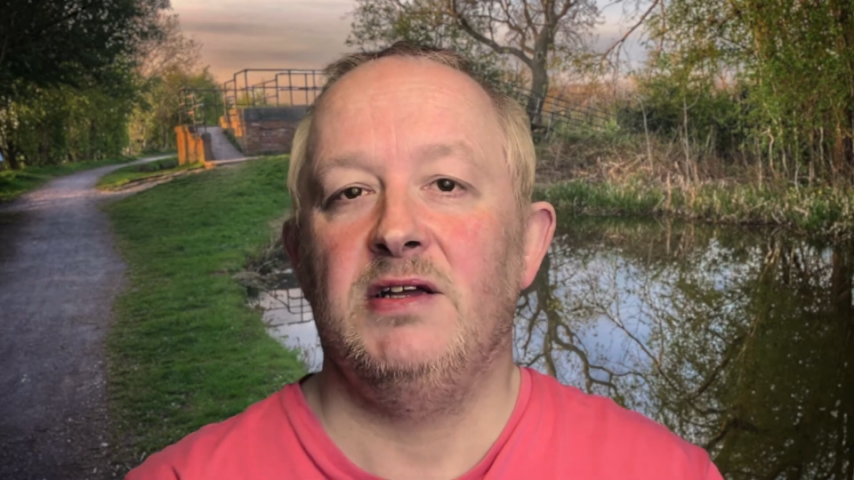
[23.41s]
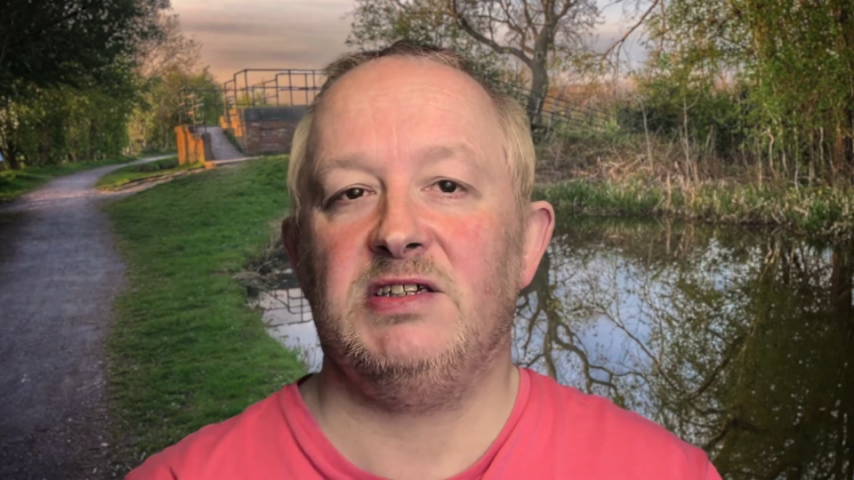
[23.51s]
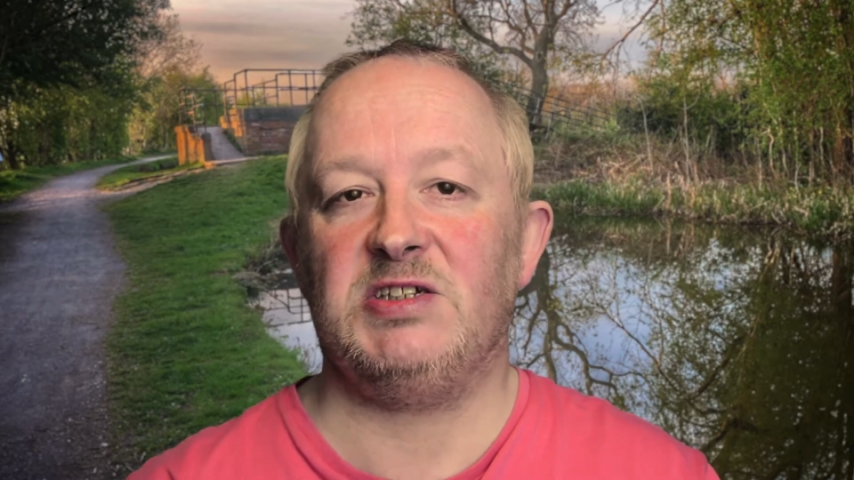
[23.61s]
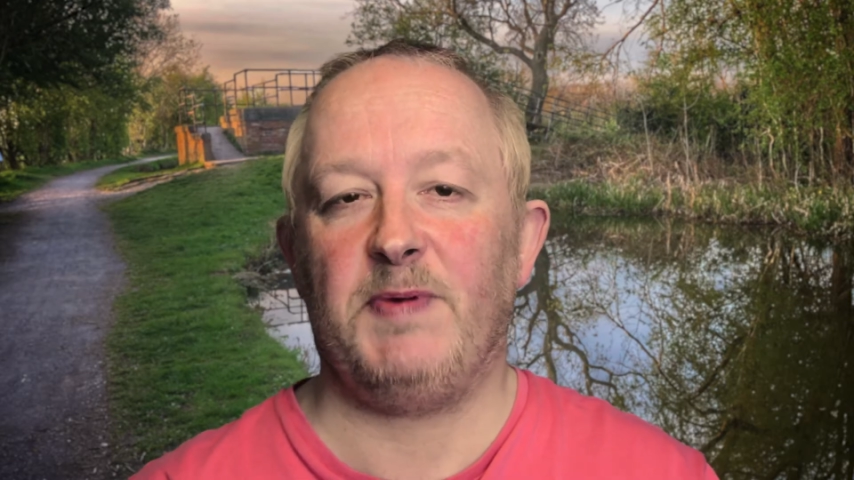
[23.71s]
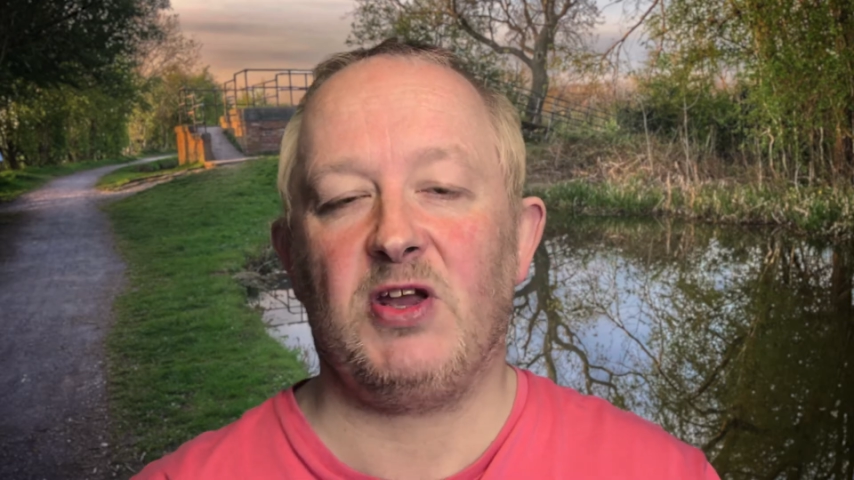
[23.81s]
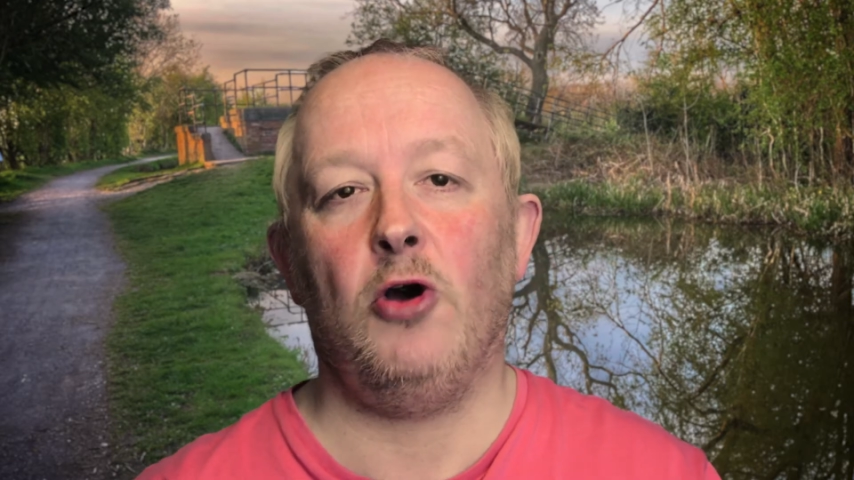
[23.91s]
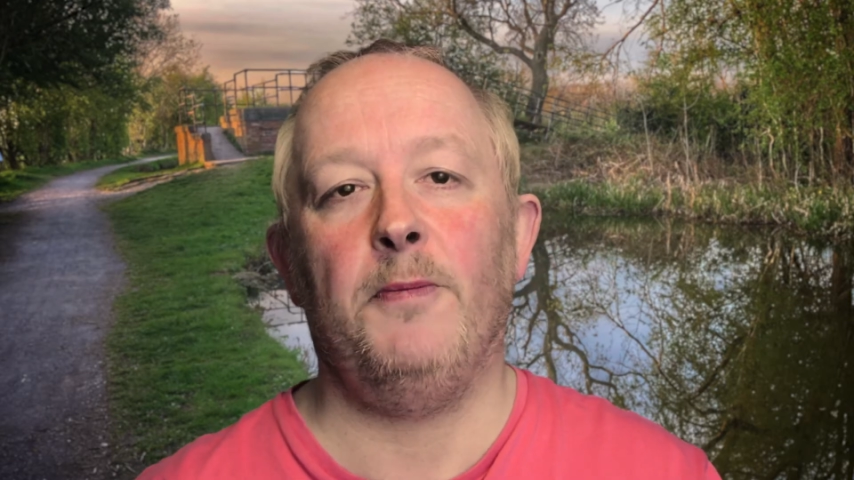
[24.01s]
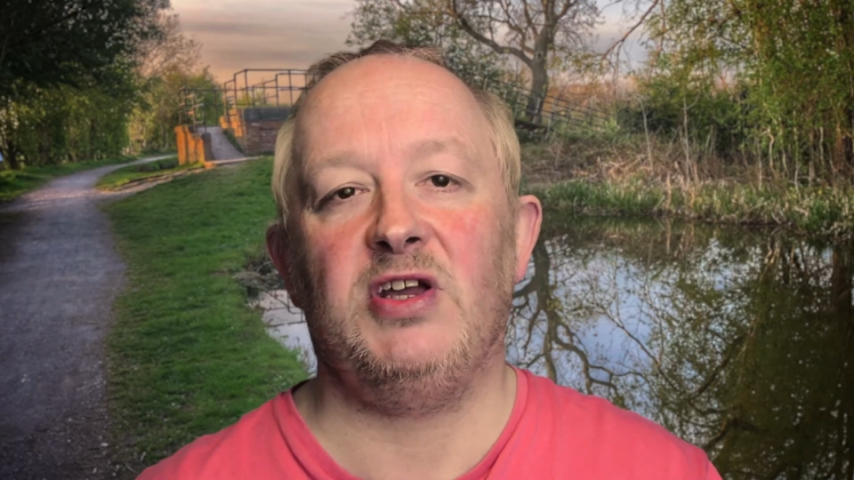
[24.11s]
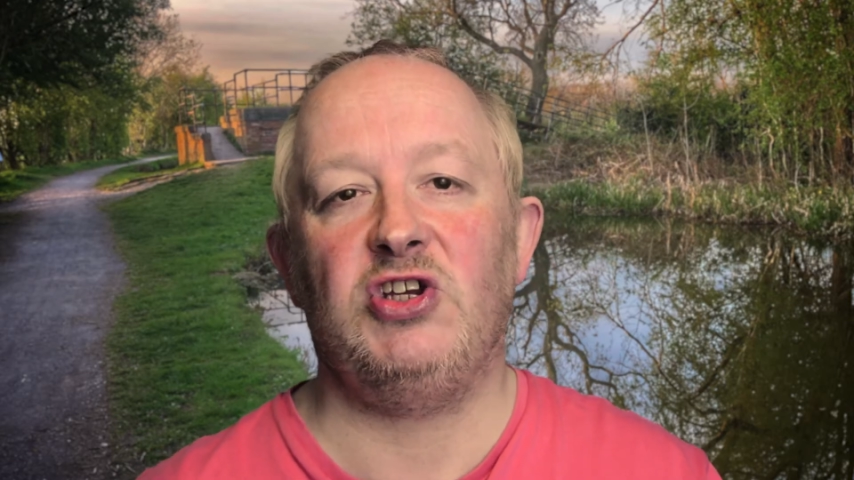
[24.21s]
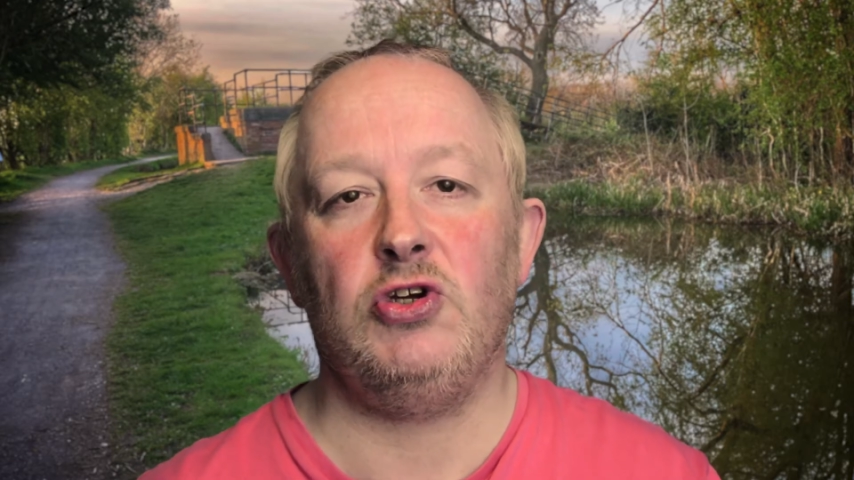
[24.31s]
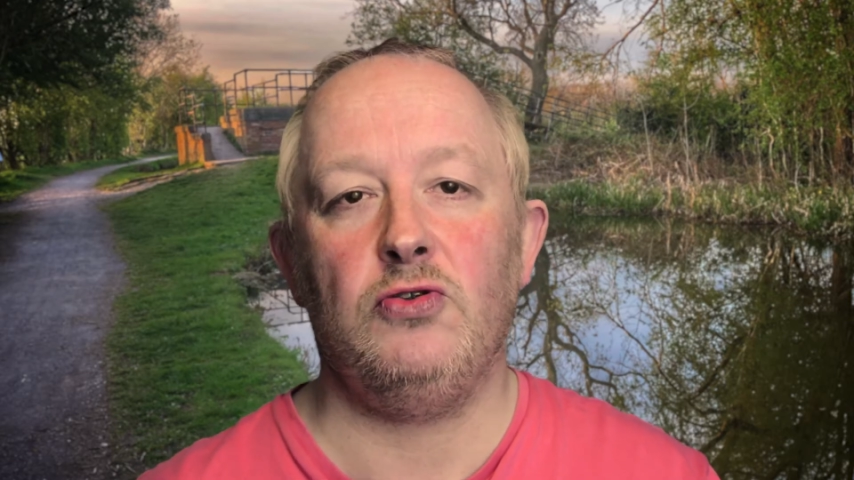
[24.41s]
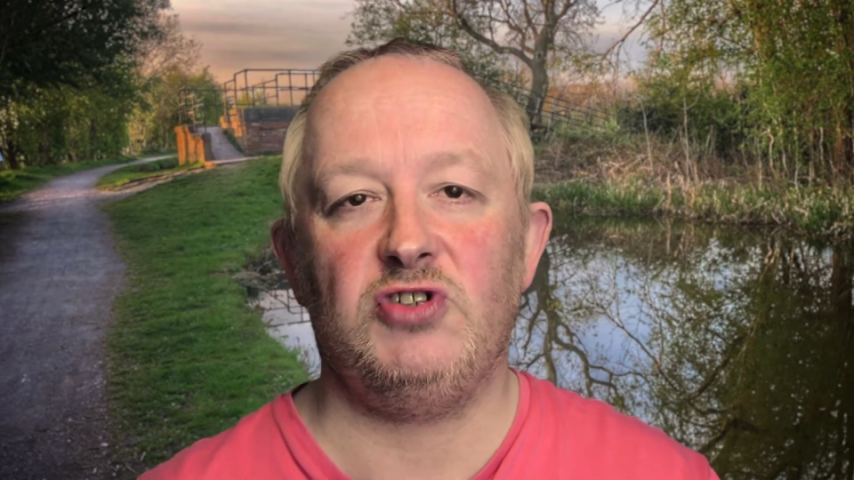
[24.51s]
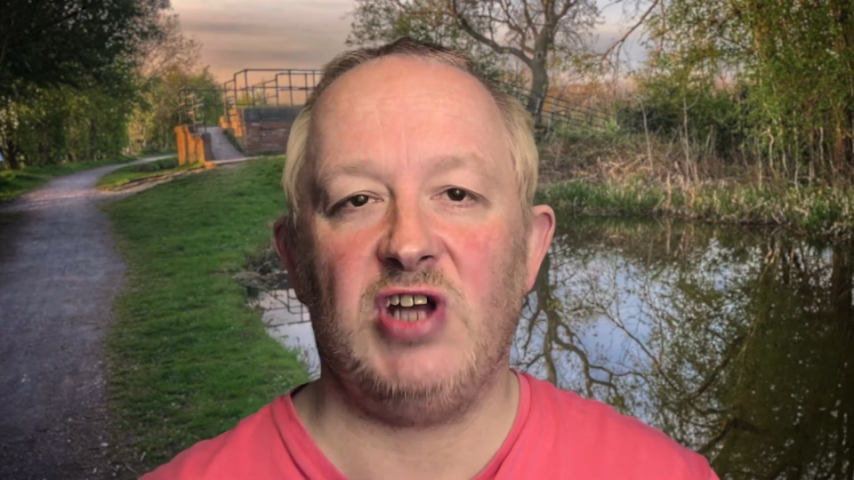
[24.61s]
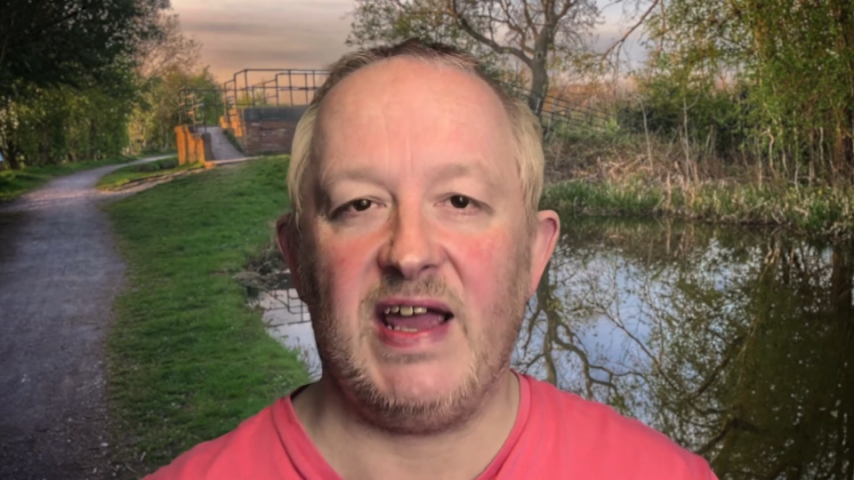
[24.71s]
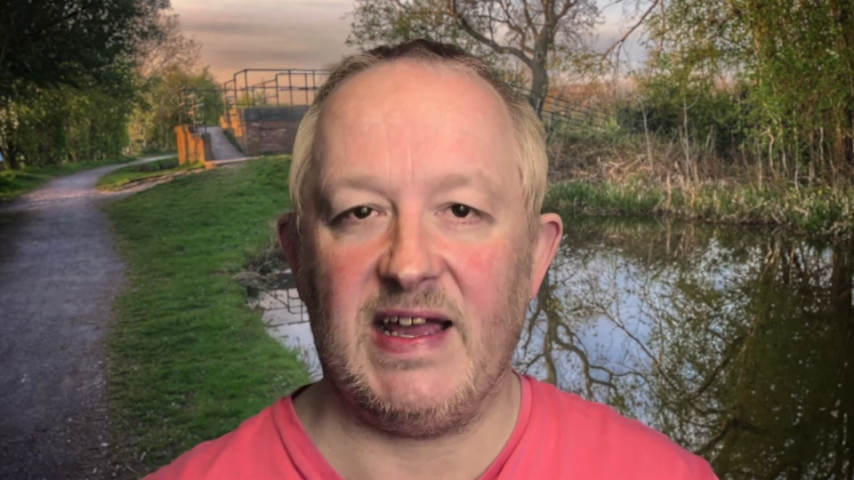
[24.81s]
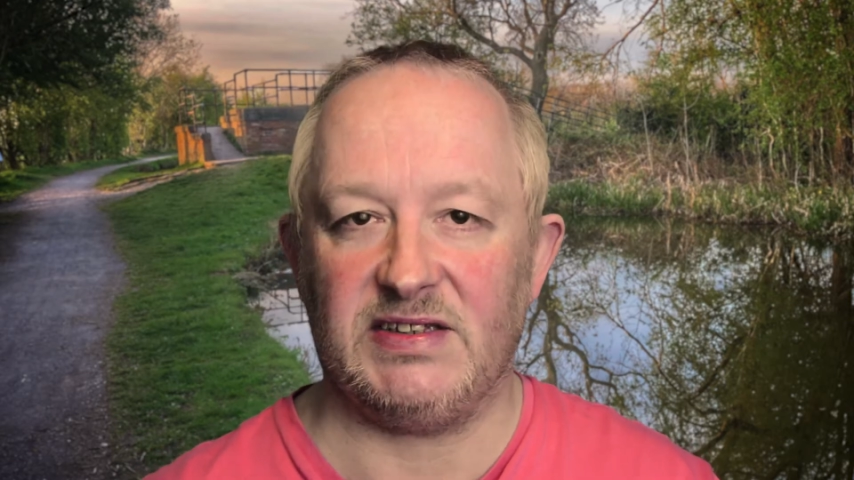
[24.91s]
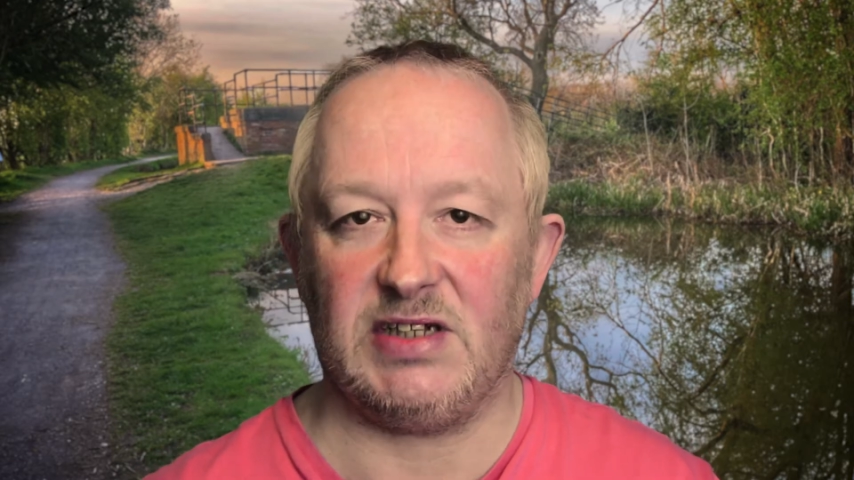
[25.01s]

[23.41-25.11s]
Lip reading: that's become a huge hit